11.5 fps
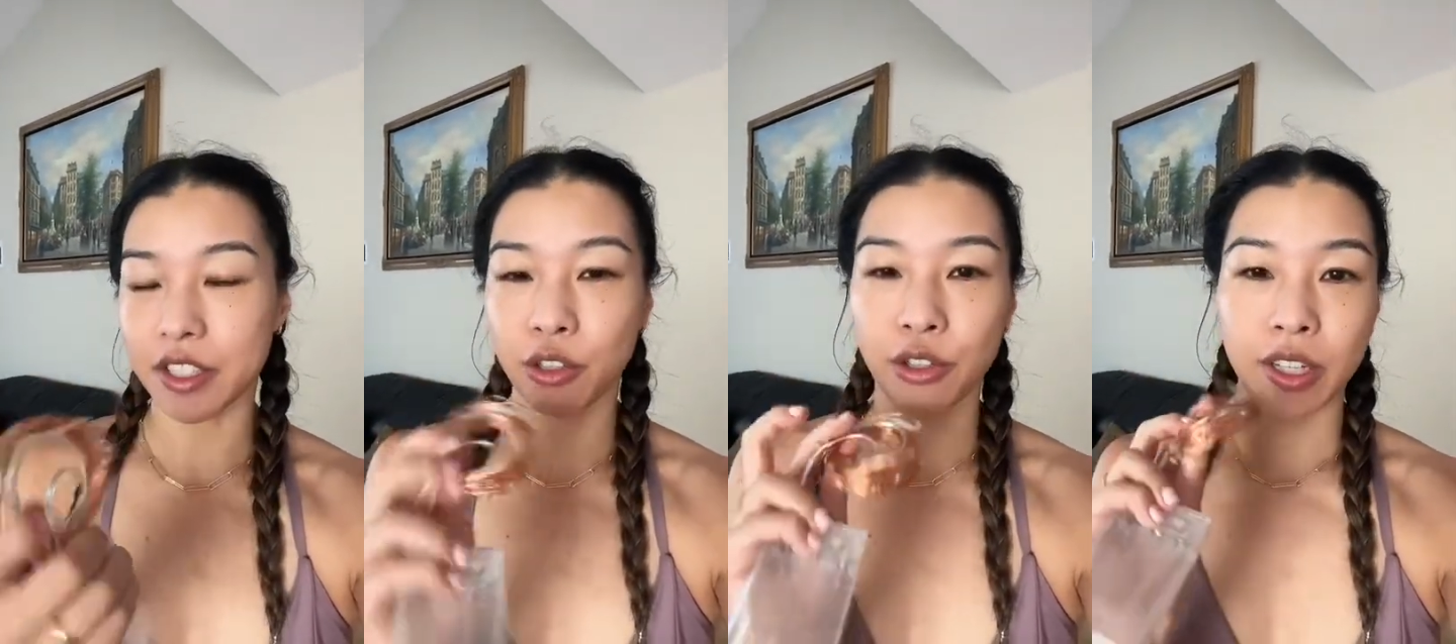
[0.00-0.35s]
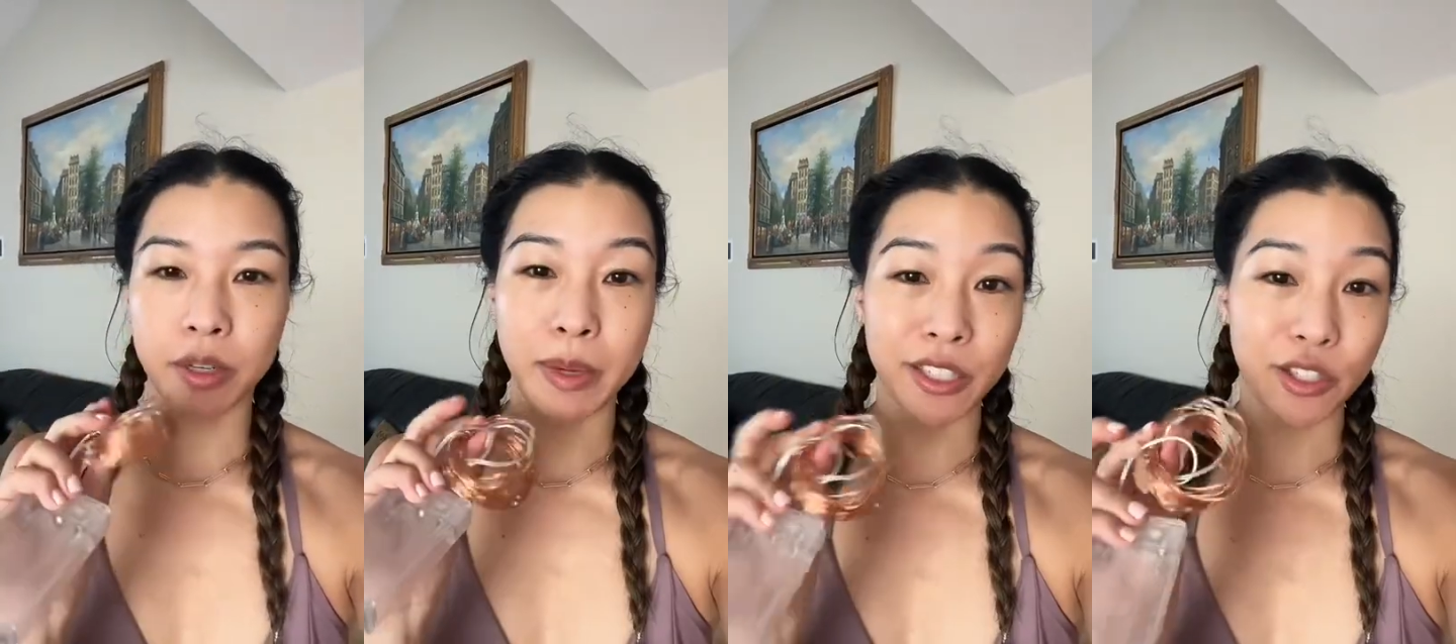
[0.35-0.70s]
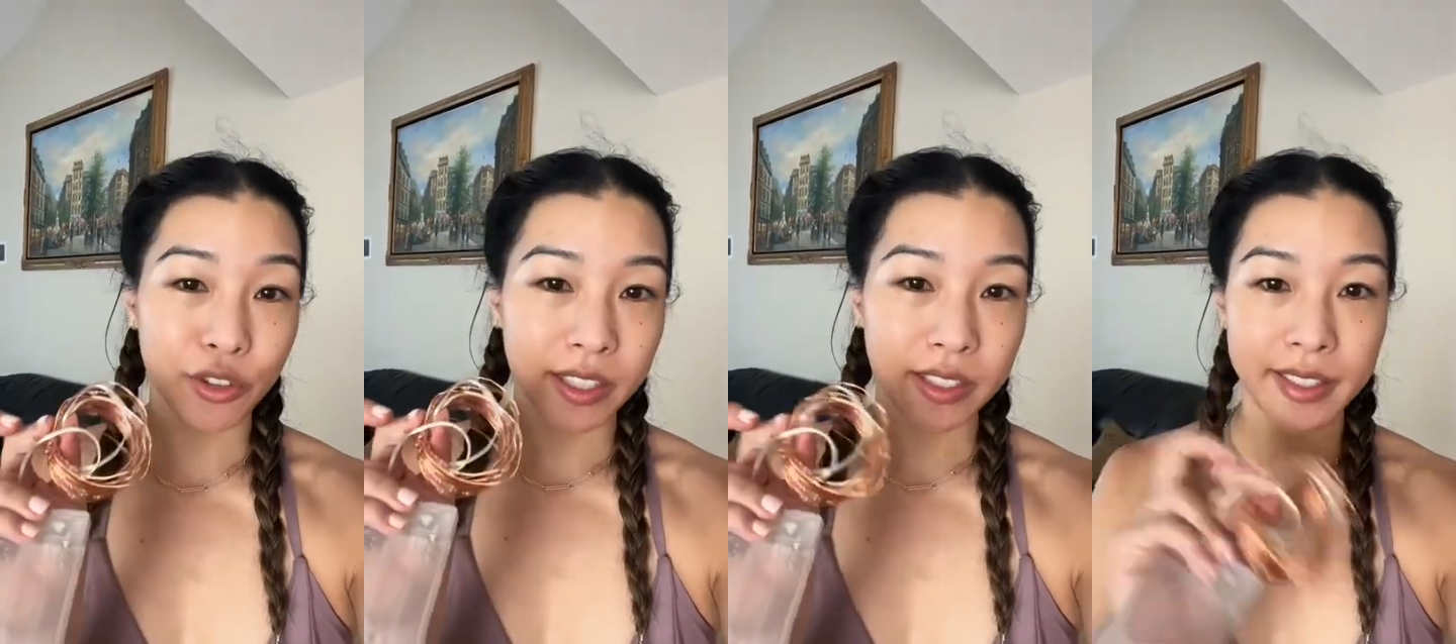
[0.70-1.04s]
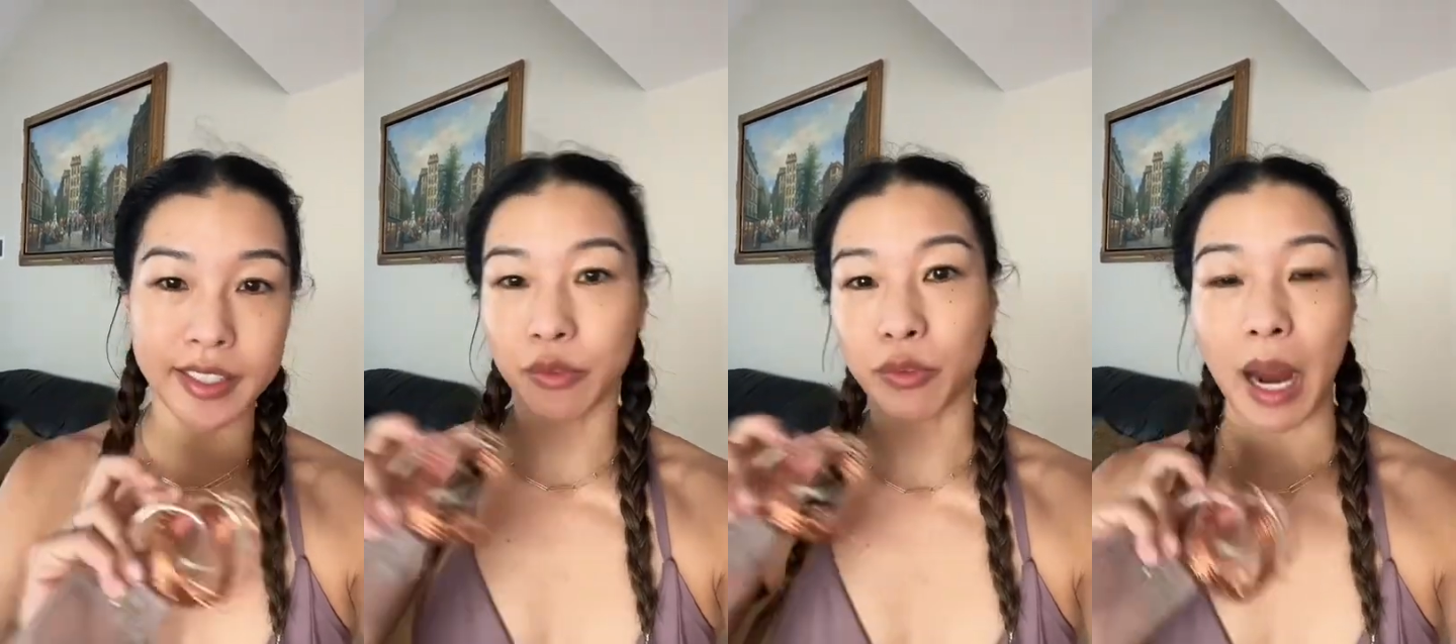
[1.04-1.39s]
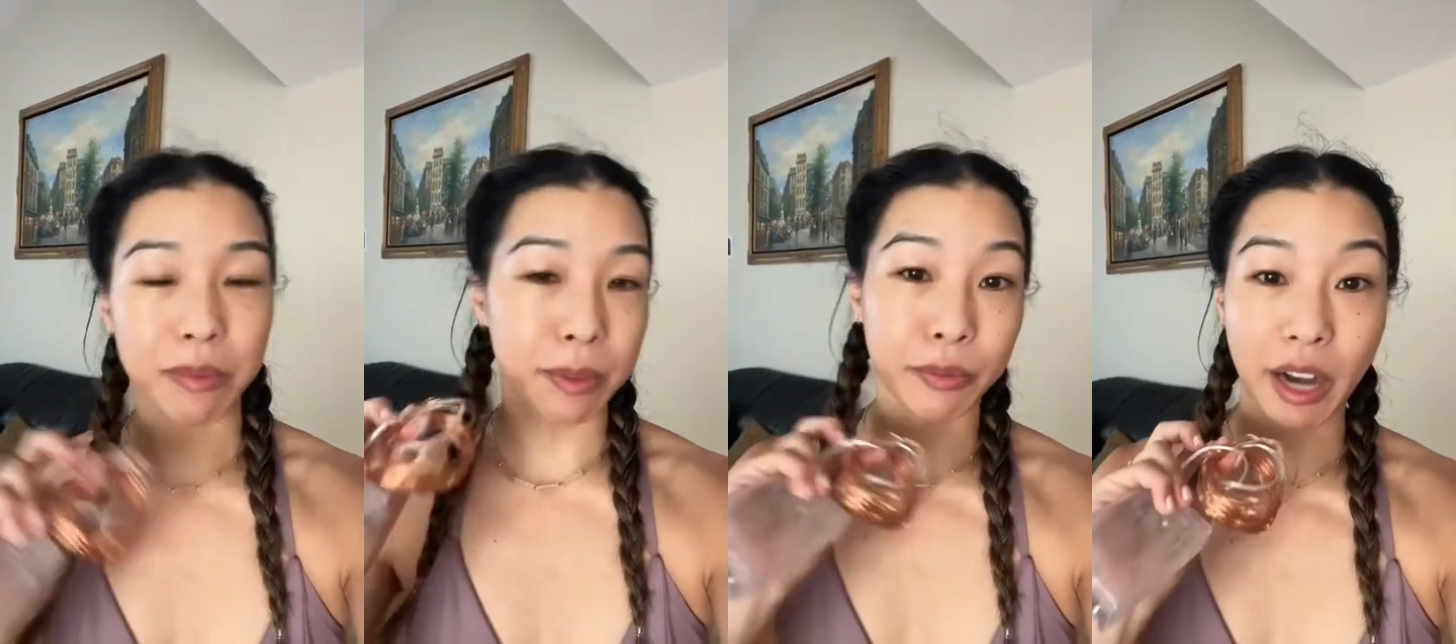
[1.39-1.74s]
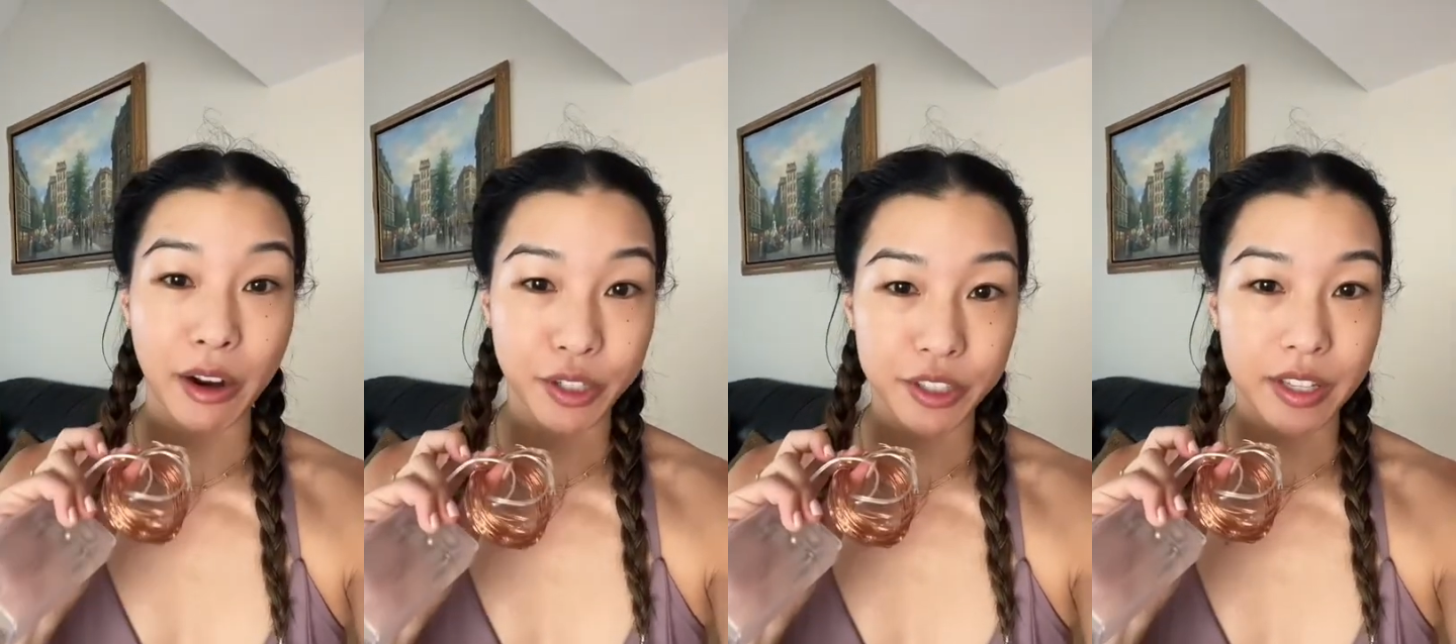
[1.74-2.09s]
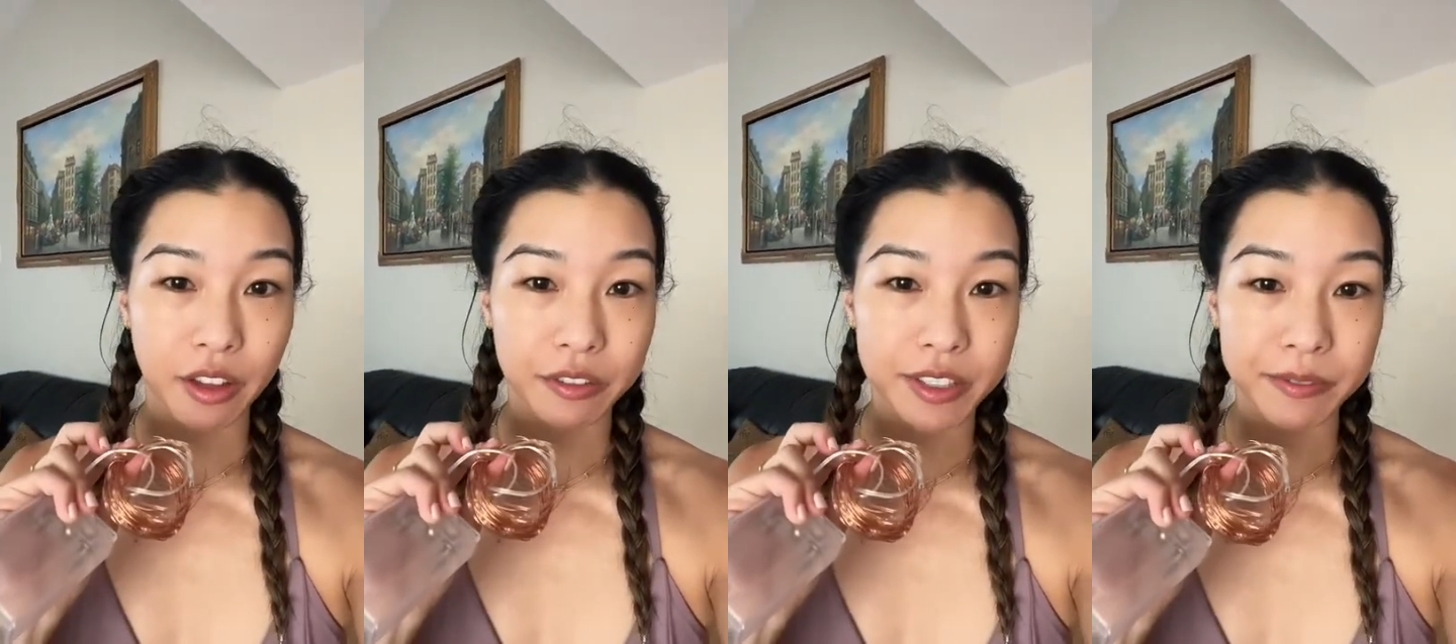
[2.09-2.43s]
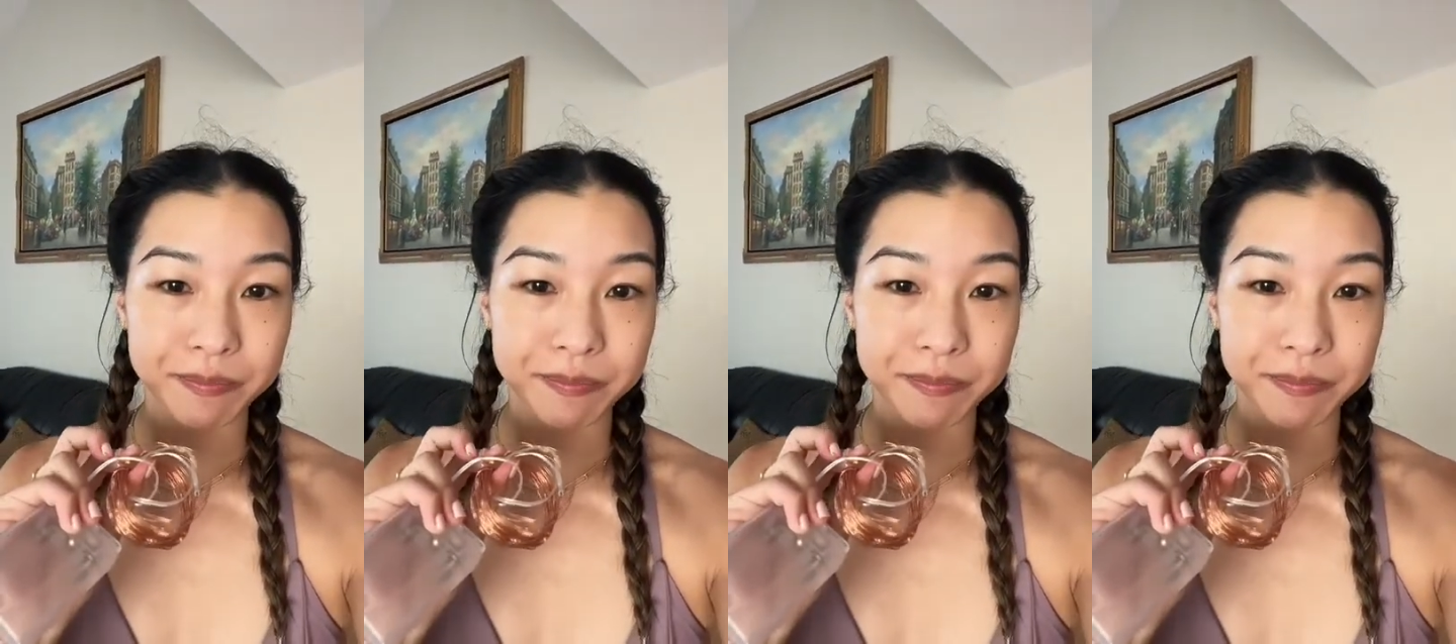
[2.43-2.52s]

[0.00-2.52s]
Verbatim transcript: so you need to buy string lights and wrap them around yourselves.